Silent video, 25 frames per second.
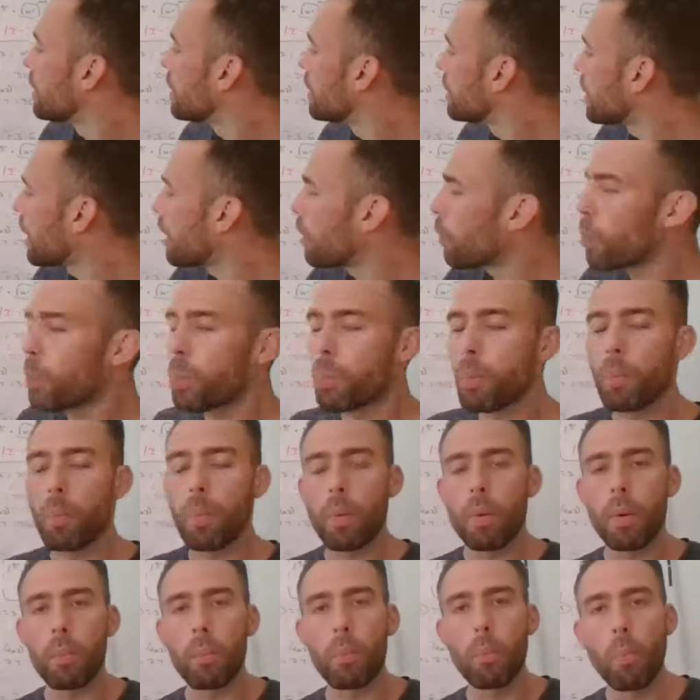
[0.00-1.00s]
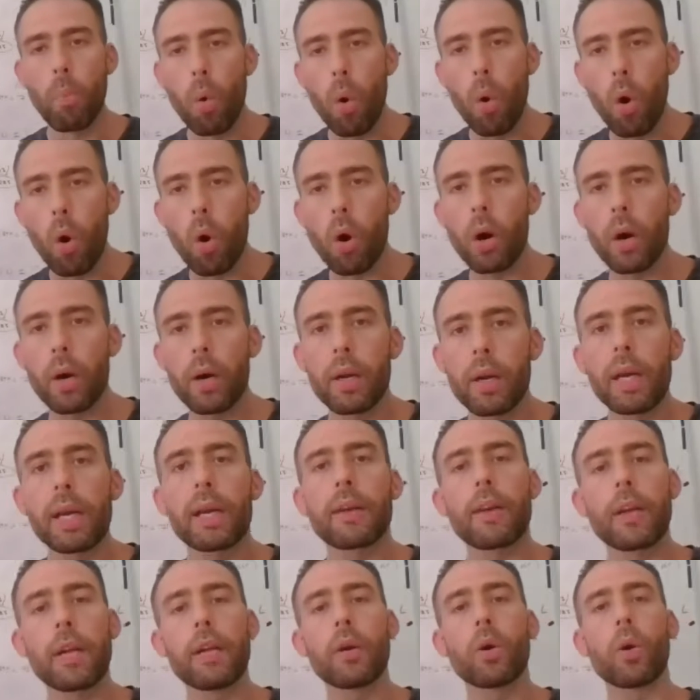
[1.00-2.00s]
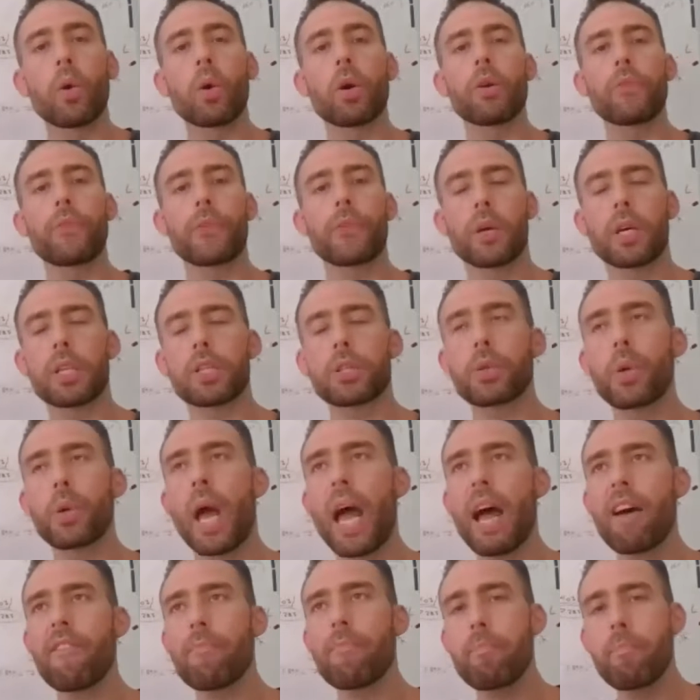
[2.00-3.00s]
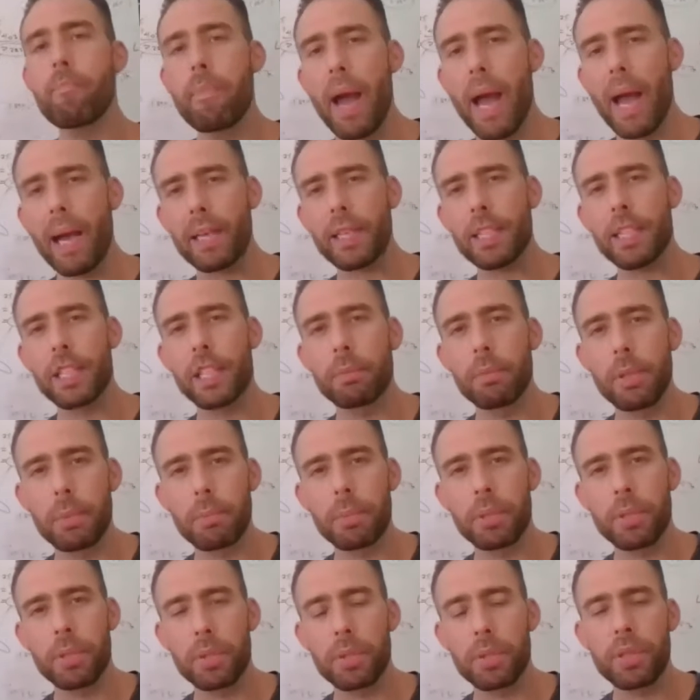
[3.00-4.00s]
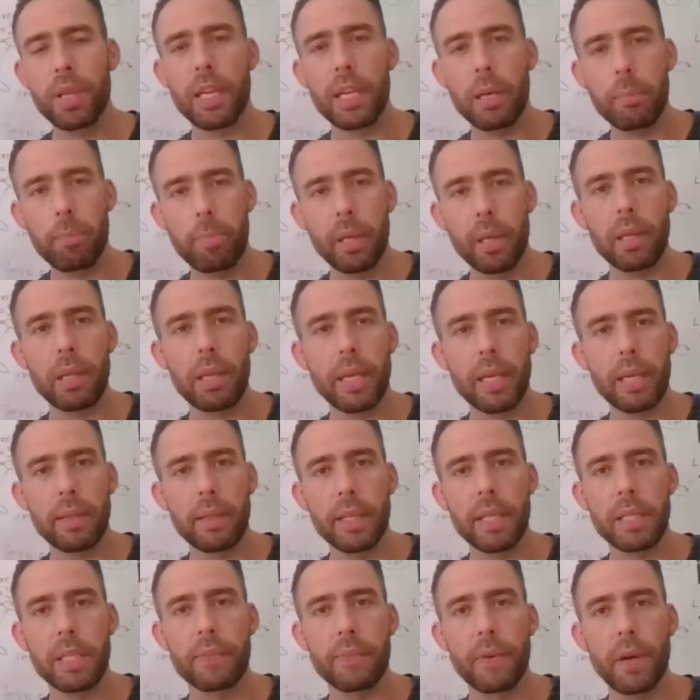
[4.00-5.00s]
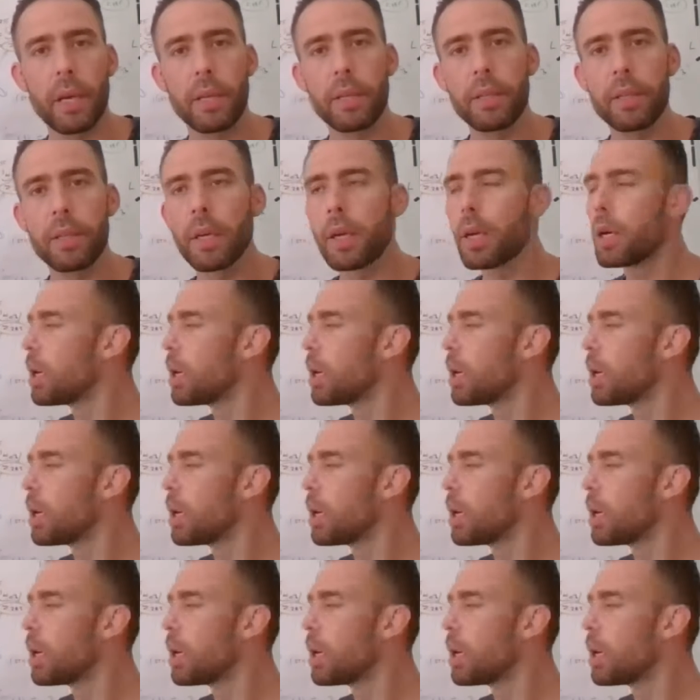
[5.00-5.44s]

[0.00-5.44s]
that more, in order for us to have maximum sustainability in this fund,